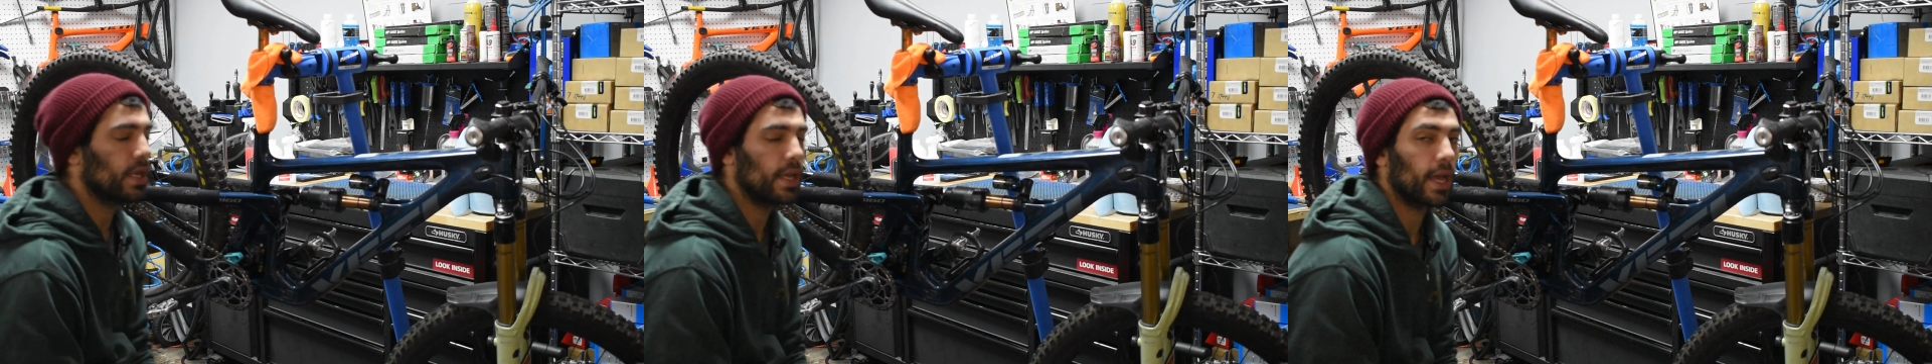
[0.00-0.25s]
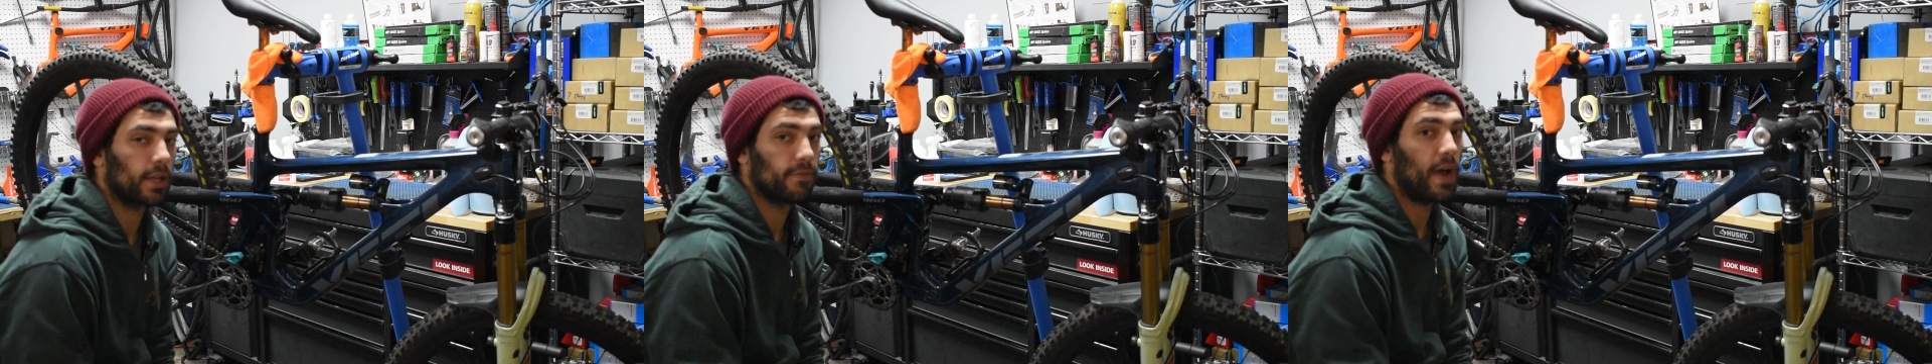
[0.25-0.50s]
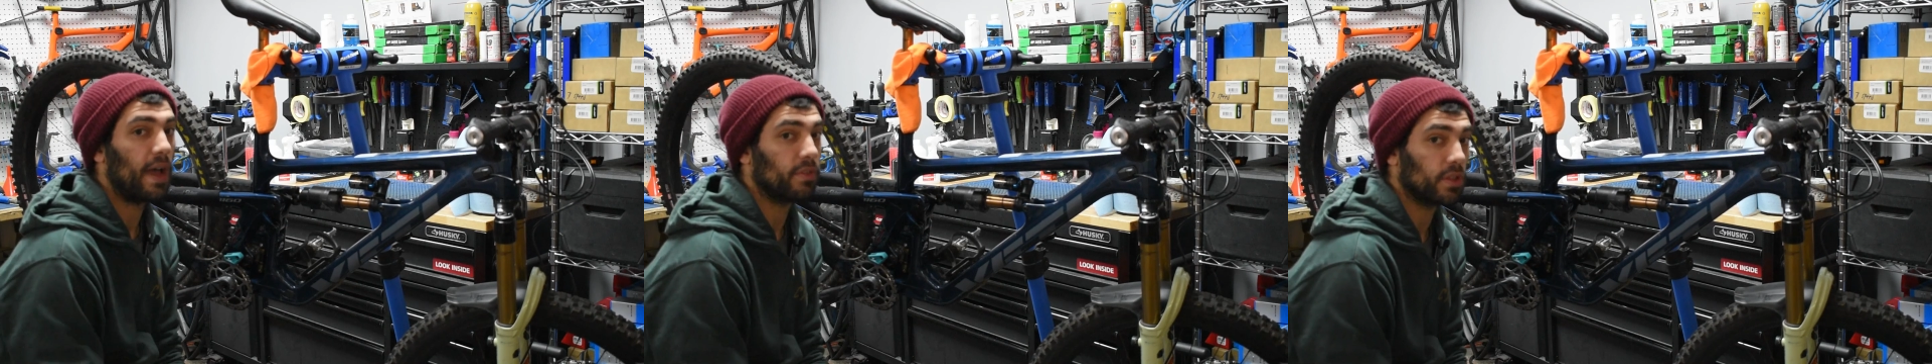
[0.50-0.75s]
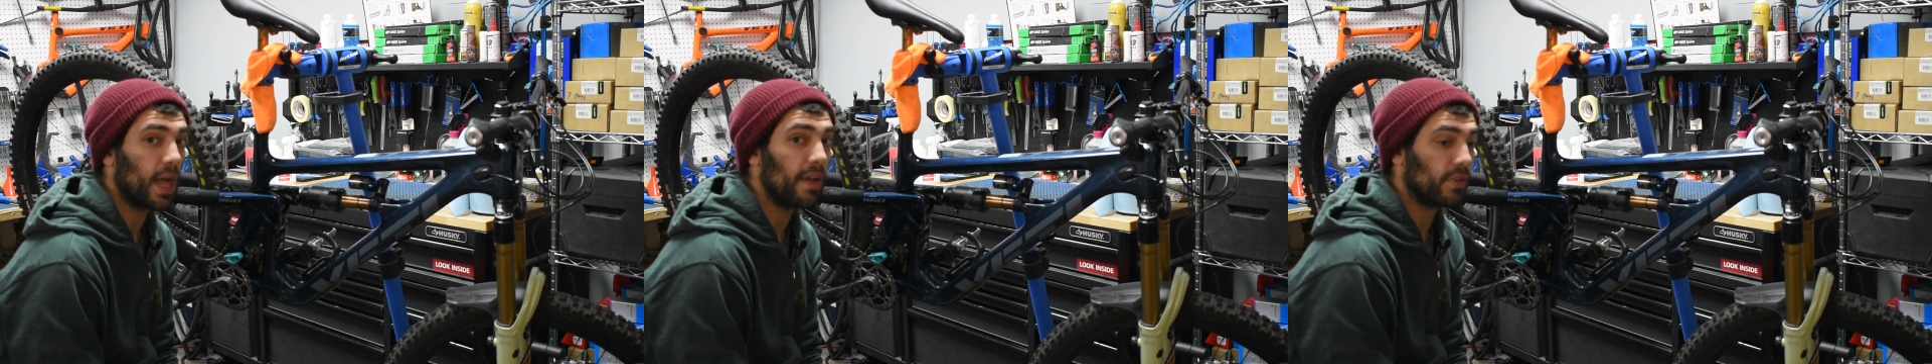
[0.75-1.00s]

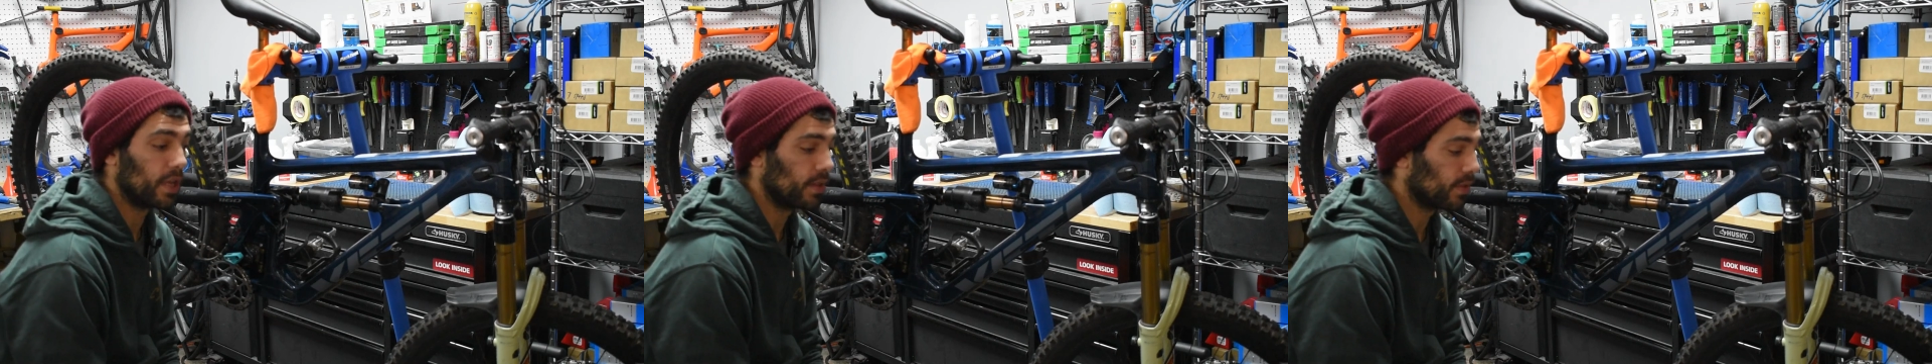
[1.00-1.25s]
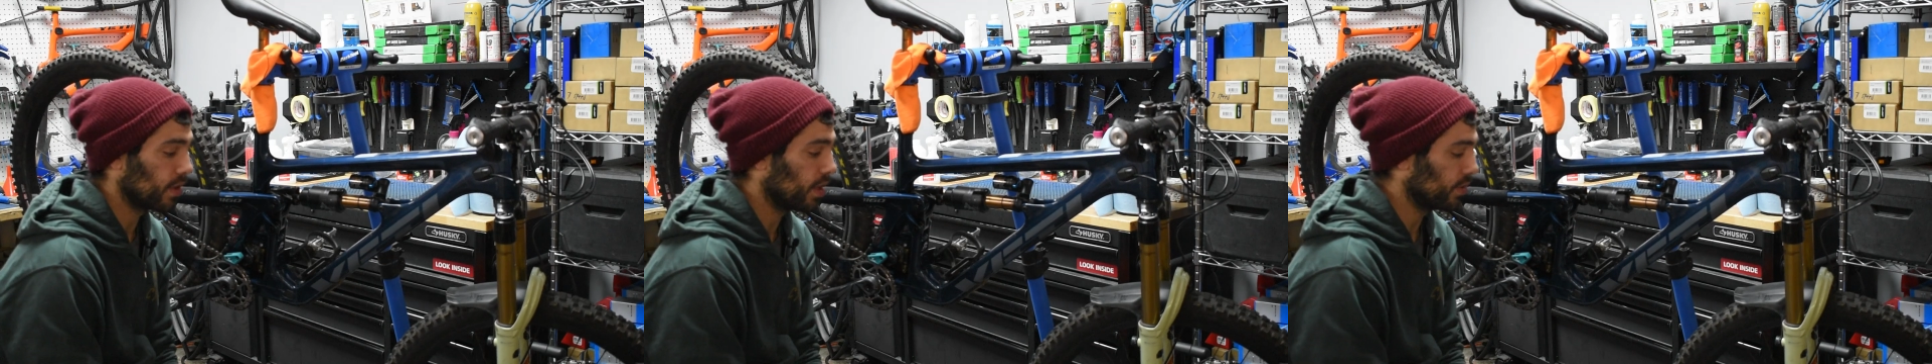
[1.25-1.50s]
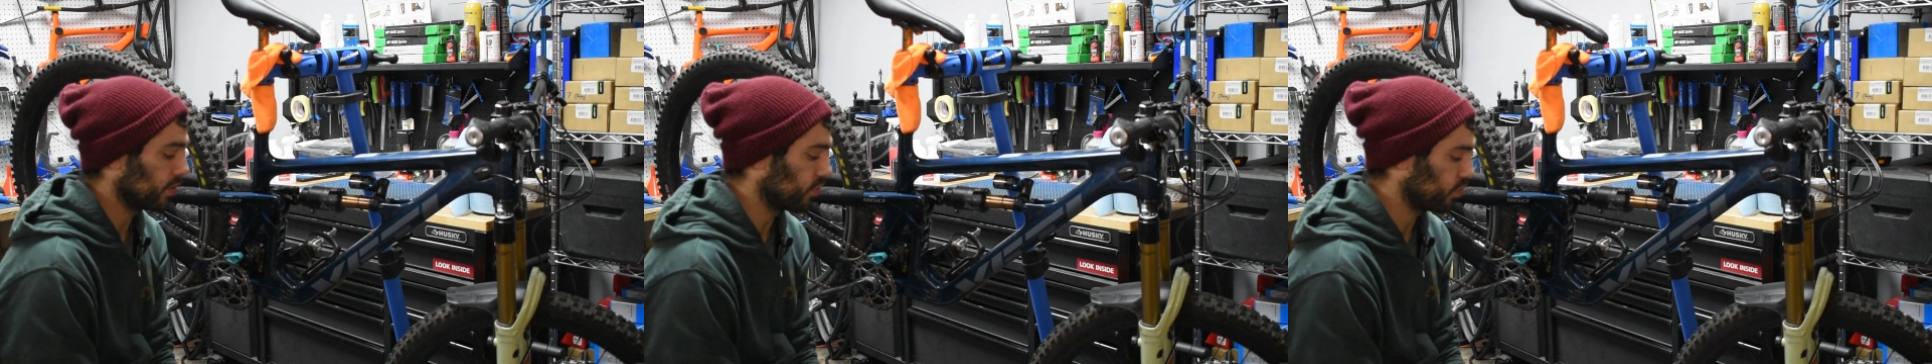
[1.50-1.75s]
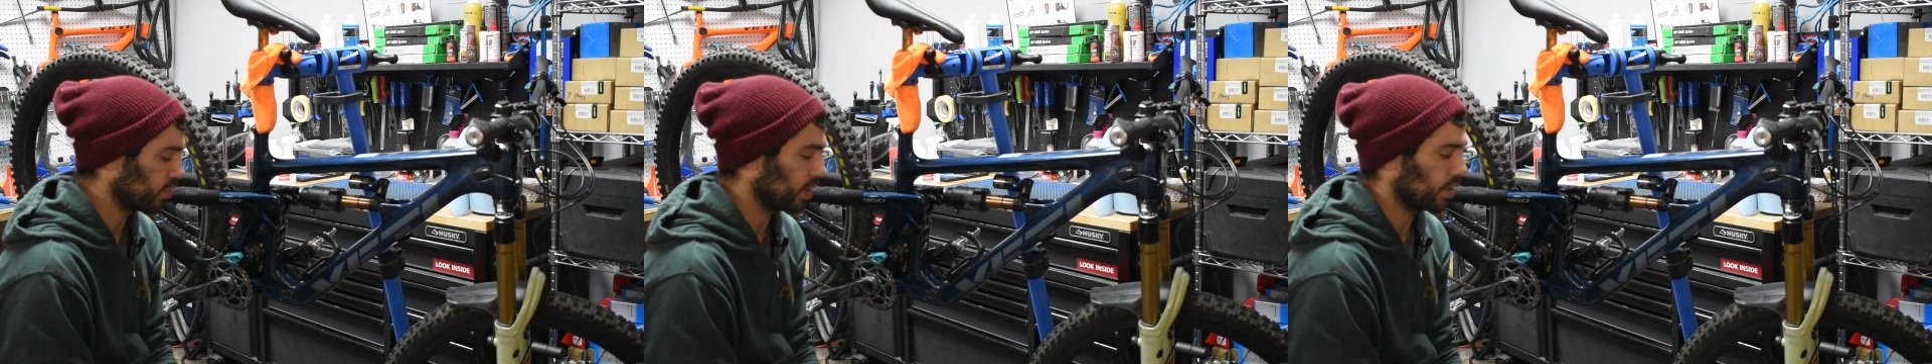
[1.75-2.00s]
EX511s. This
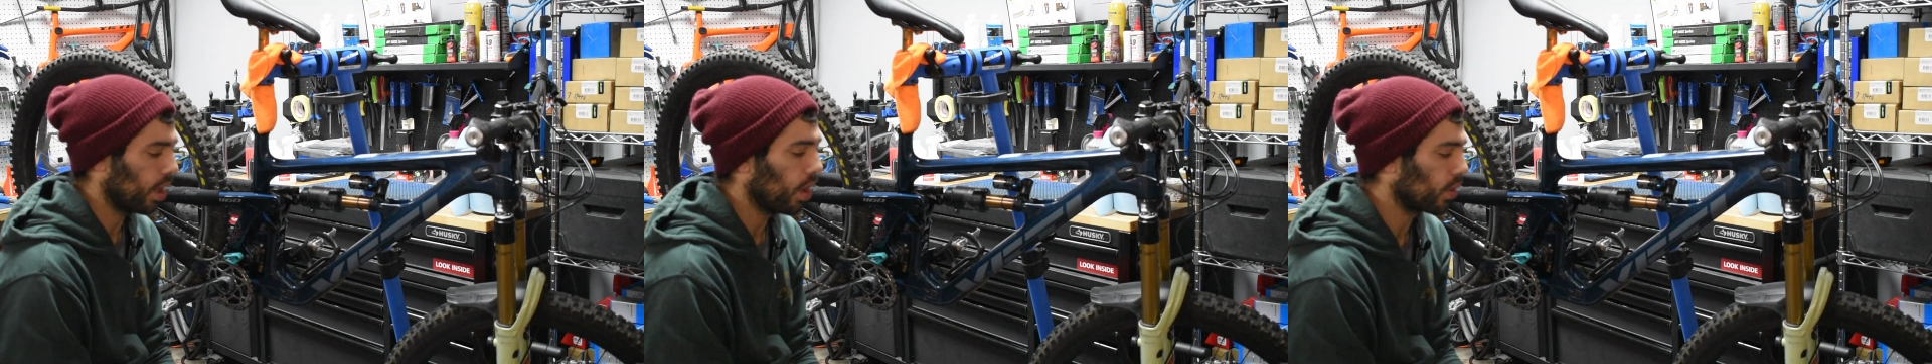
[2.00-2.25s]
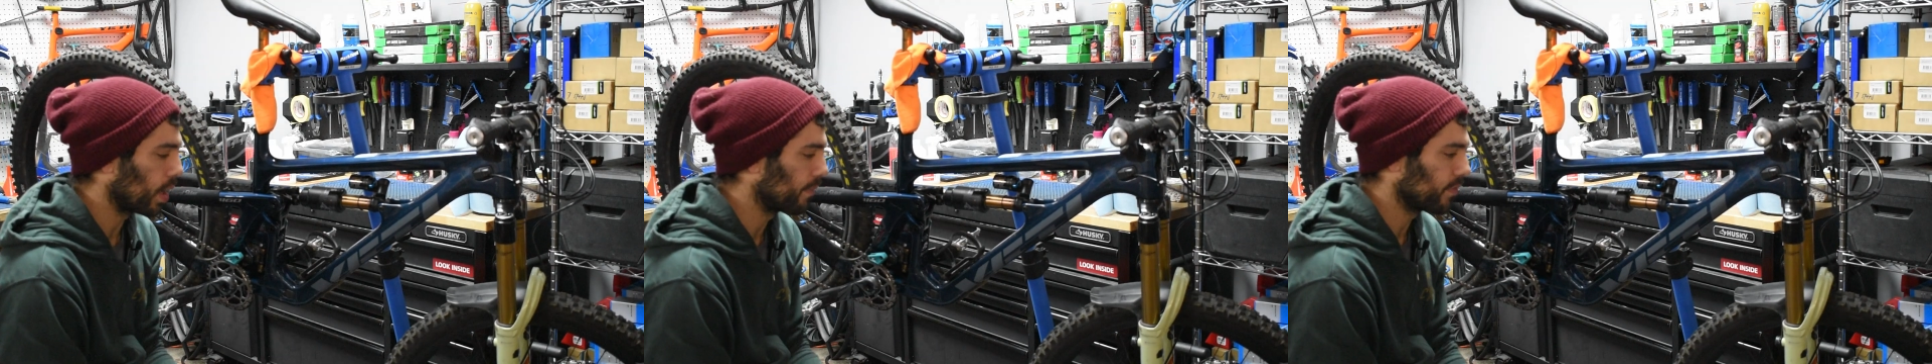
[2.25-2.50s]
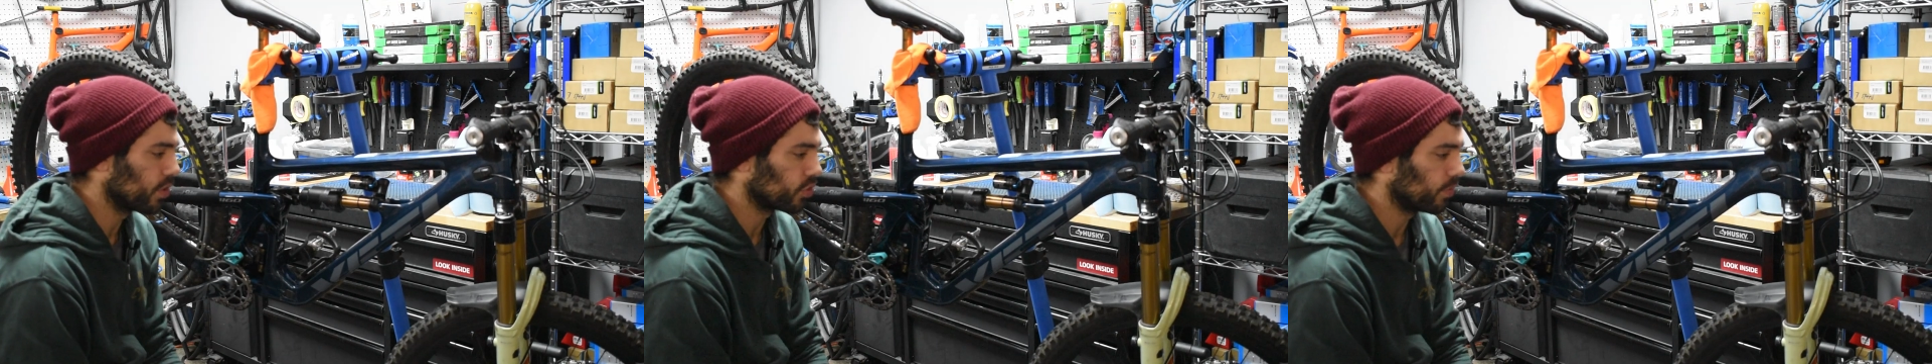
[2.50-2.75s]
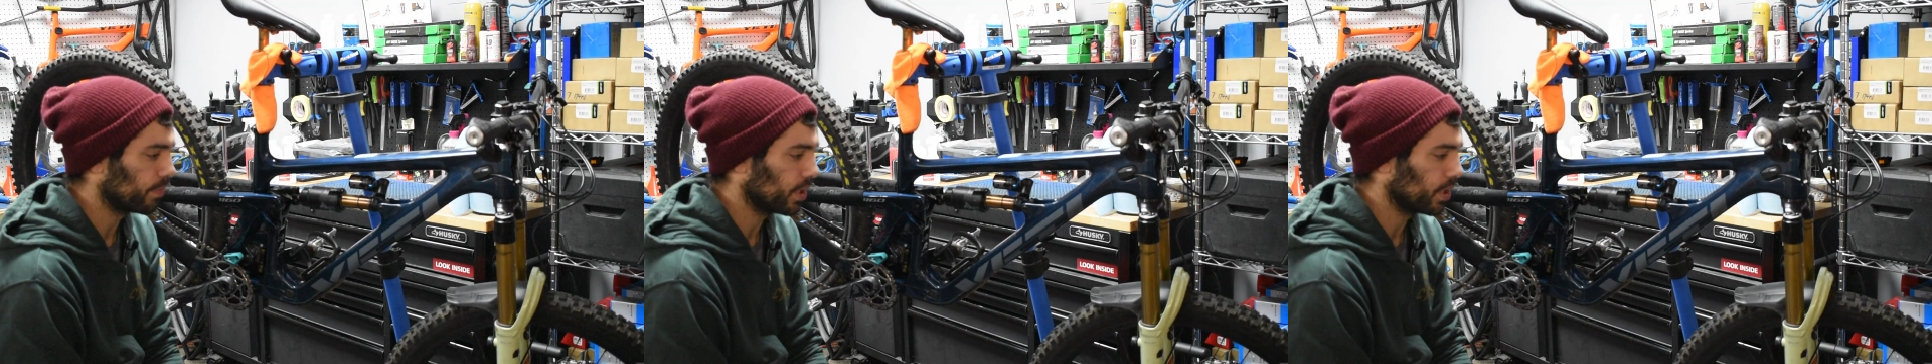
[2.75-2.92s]
is just like the OEM version,